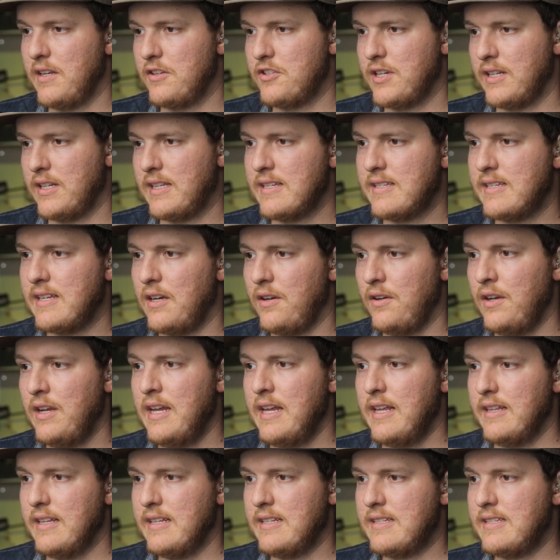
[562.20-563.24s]
Now, check this out.
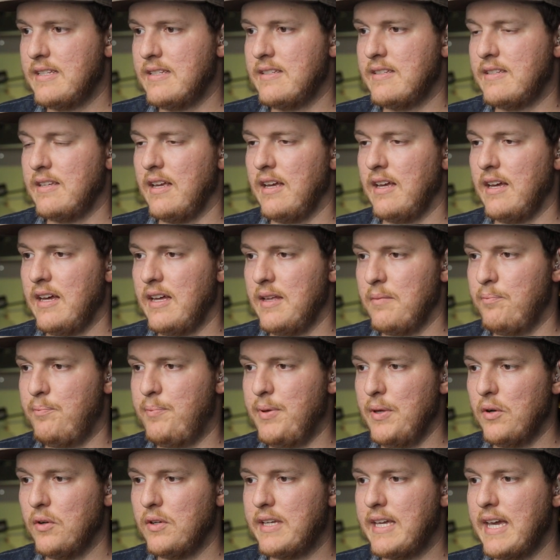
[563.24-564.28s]
This is
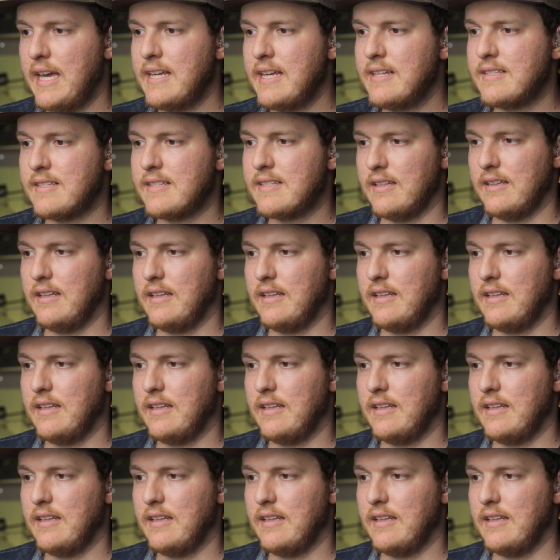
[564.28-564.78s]
Bill Gates'